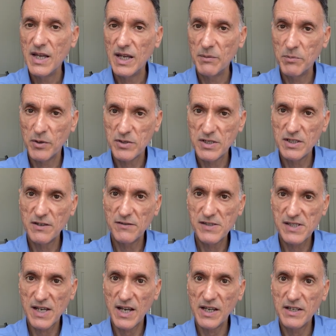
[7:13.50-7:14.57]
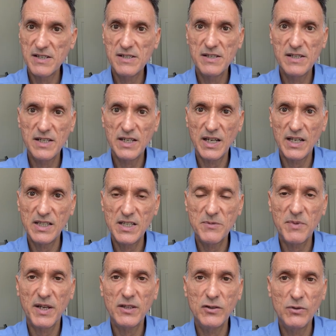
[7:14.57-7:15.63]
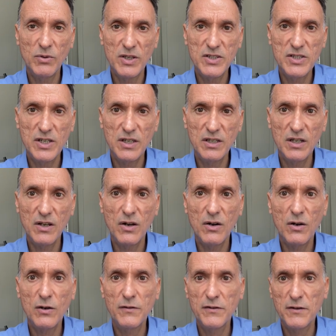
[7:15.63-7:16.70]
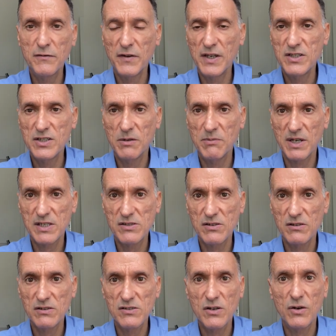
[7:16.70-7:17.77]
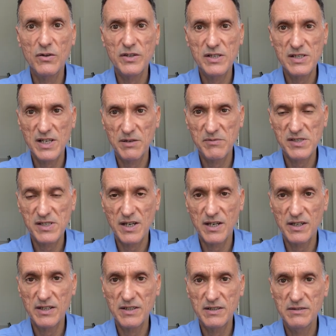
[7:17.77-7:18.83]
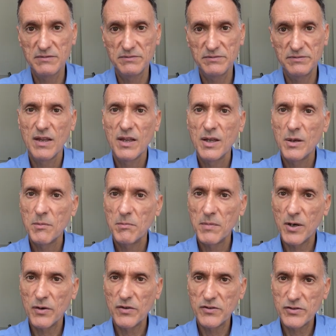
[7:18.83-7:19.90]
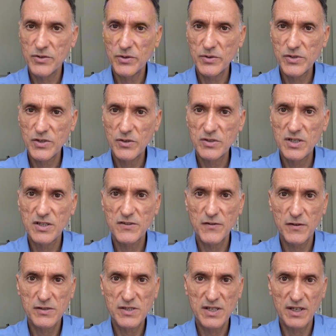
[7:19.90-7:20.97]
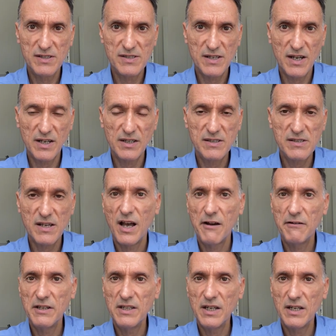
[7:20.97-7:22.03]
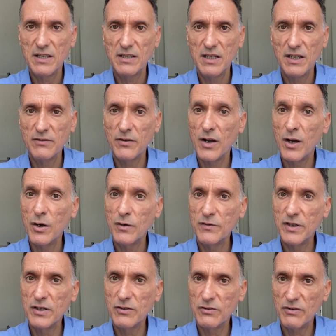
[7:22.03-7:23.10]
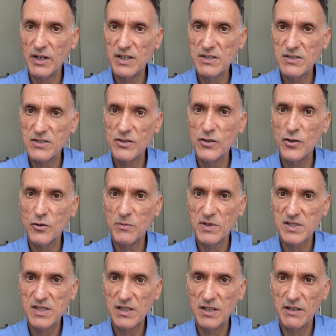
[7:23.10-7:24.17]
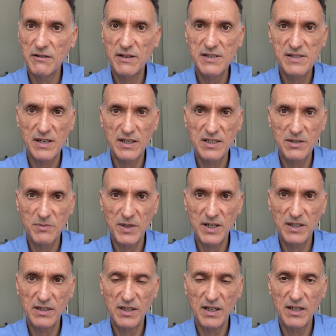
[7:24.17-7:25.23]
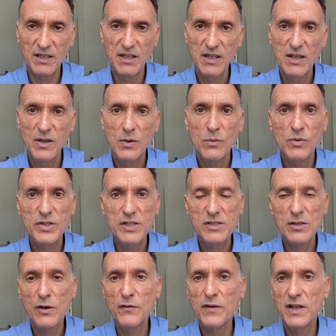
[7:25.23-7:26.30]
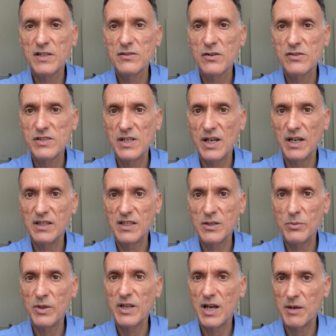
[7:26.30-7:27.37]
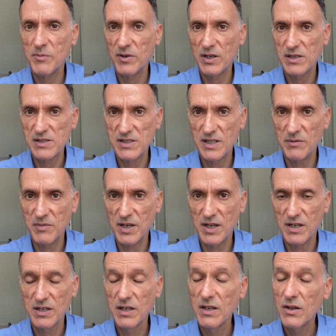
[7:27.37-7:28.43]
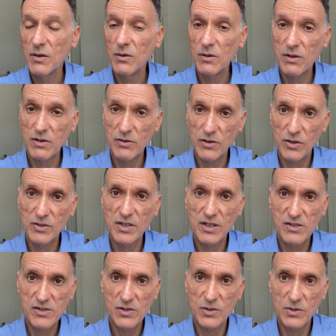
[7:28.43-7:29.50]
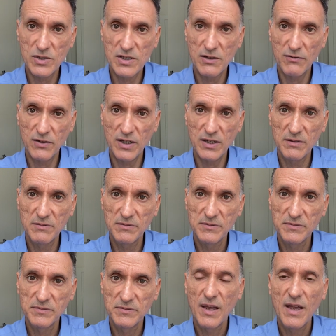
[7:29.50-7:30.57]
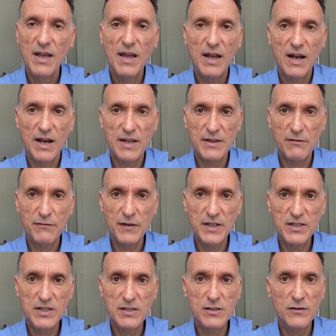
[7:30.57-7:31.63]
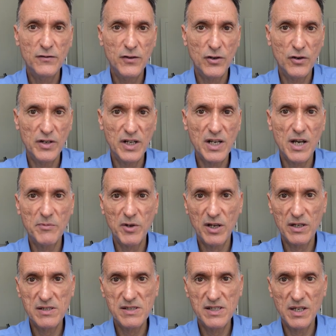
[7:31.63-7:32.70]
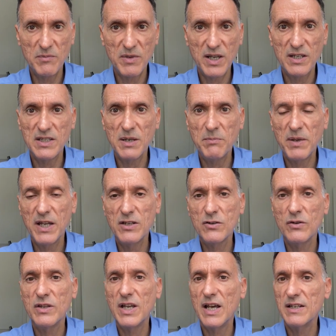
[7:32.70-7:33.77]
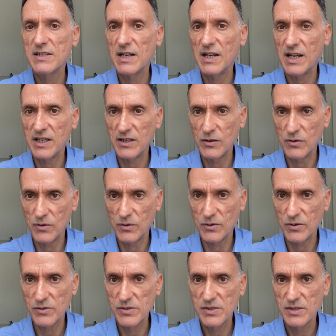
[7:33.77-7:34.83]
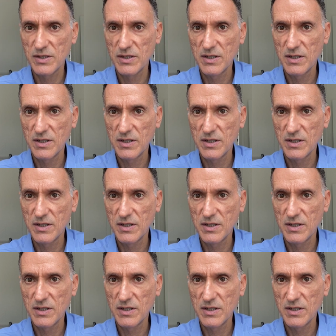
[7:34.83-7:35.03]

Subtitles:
A positive sign is indicated by twitching of the facial muscles on the same side. Both Trousseau's and Schwosteg's signs are indicative of increased neuromuscular excitability, which is often associated with hypocalcemia, although not exclusively. Other features of chronic hypocalcemia depend on the underlying cause.